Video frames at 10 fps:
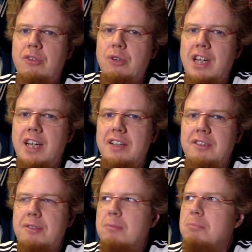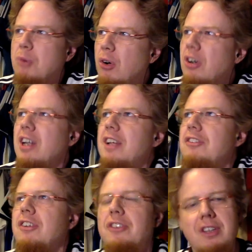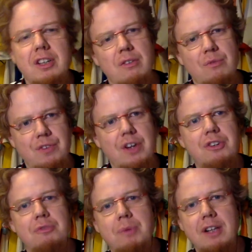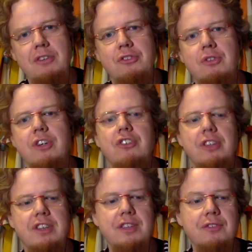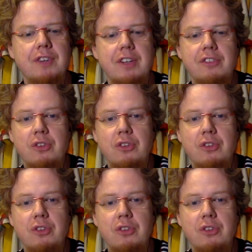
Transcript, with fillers: relied more or less on their very well structured defense,